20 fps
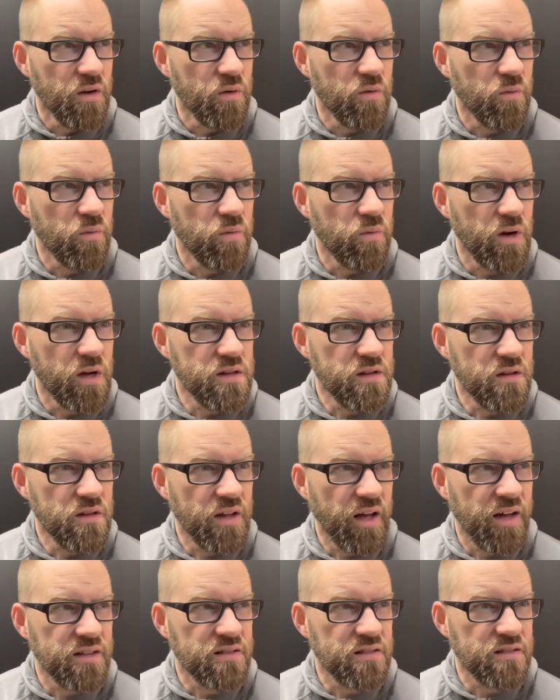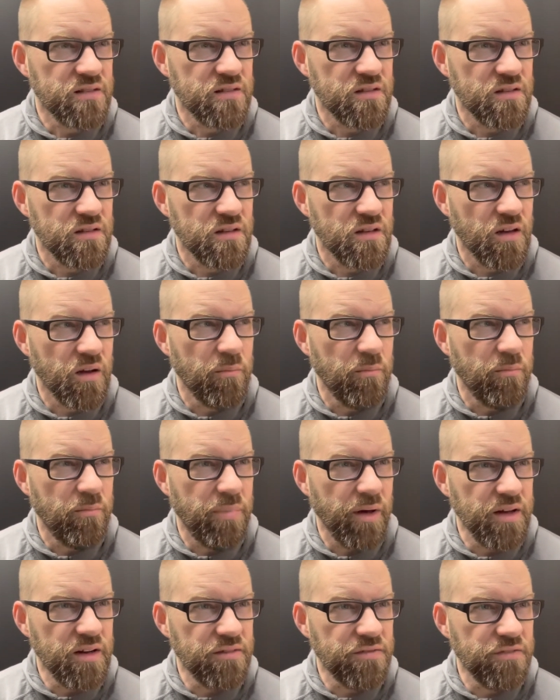Whether that's a
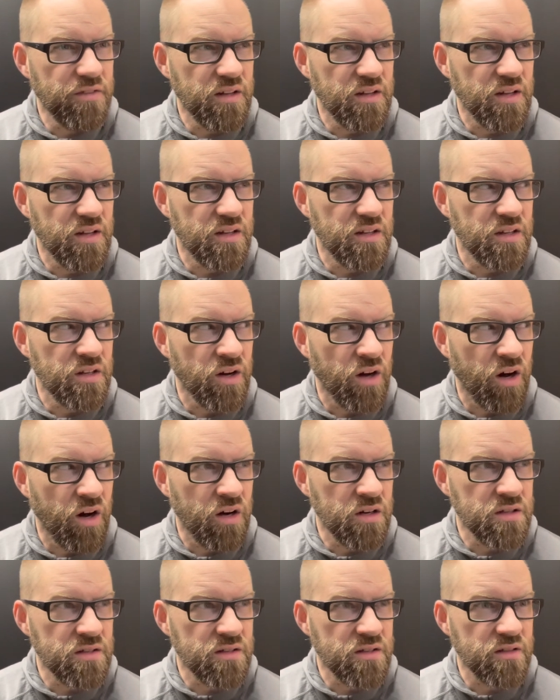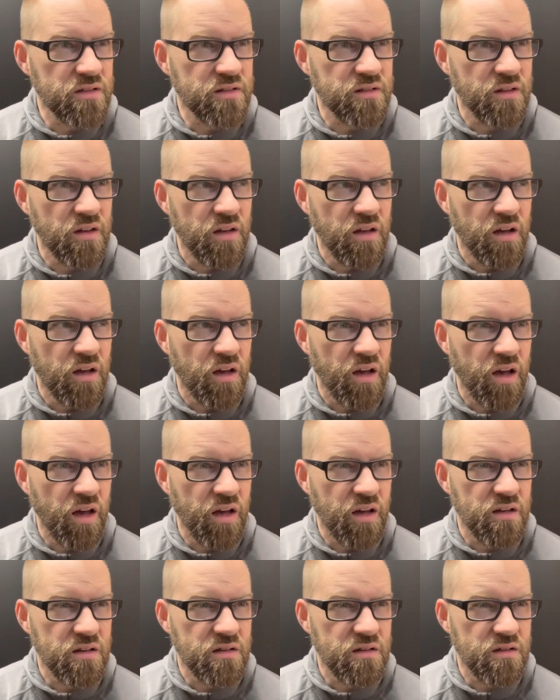benefit in the arts
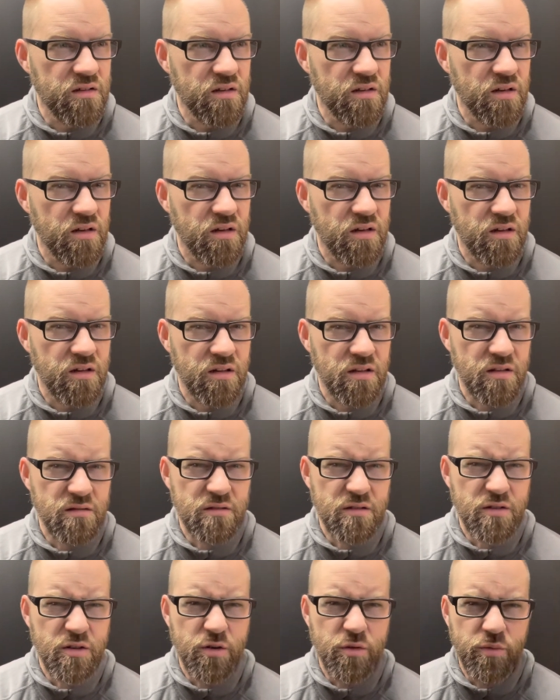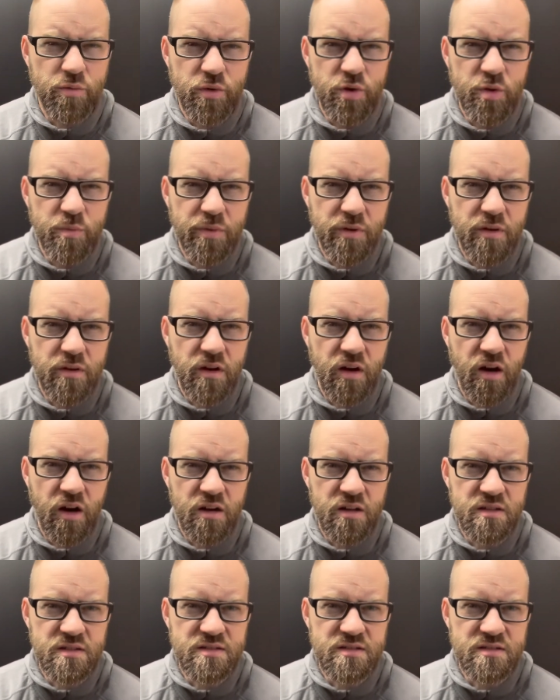and group
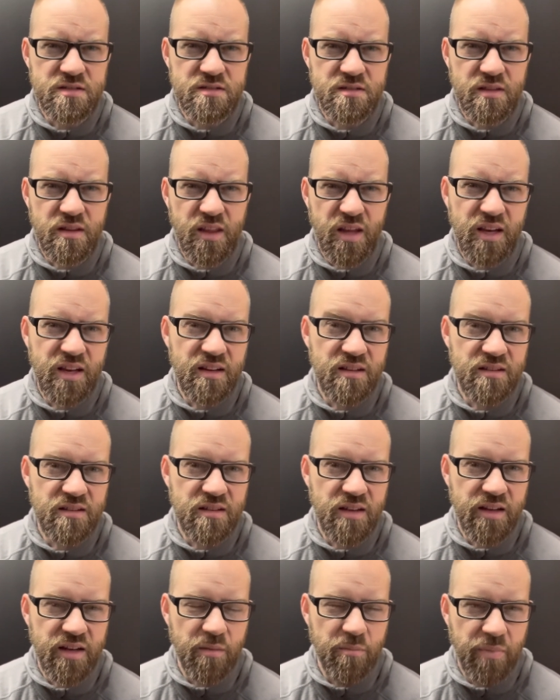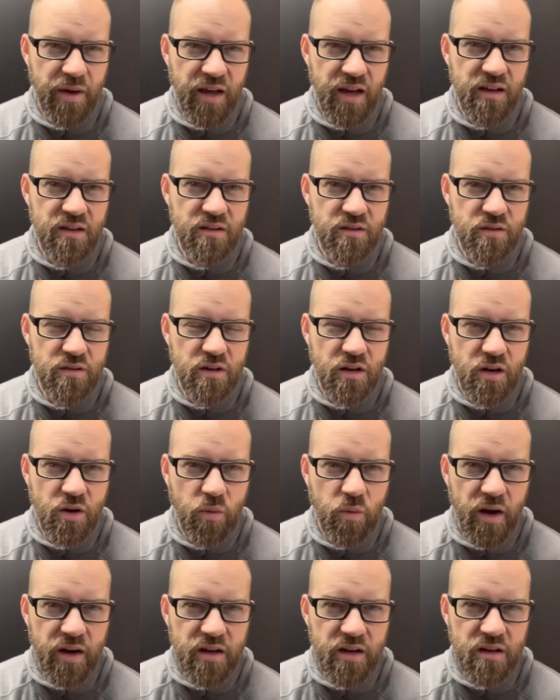arts things like a band or a
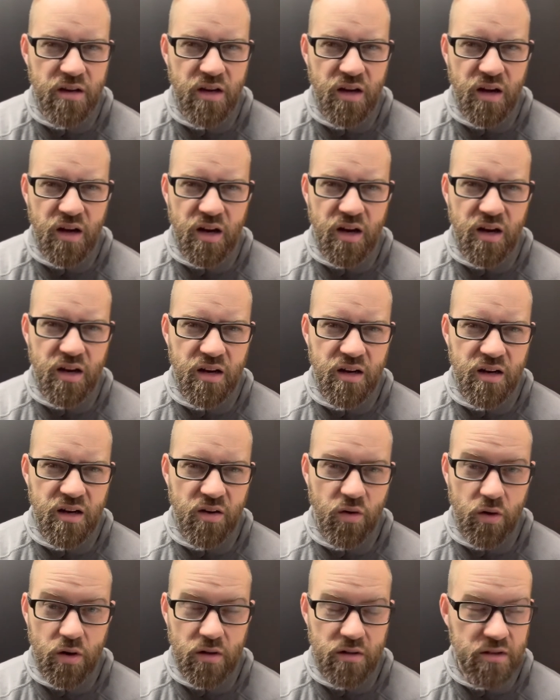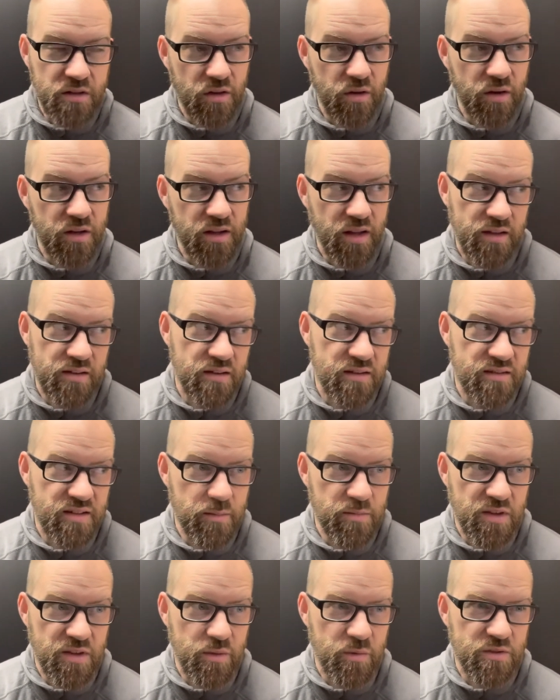choir, and the
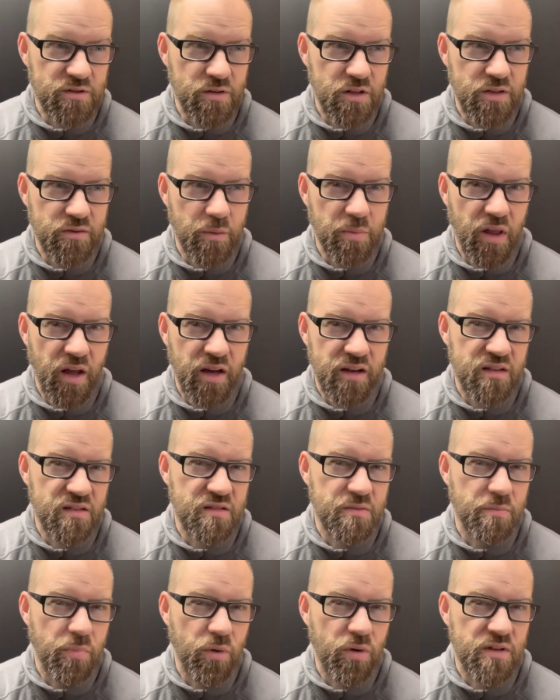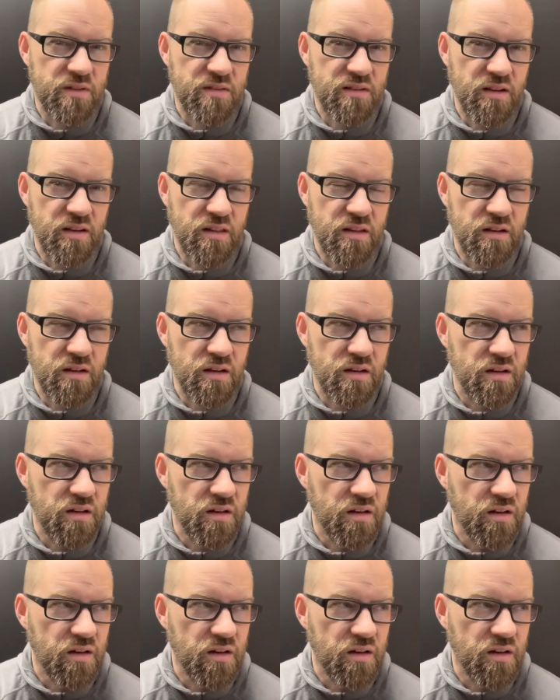same thing would sort of apply to sports, I think.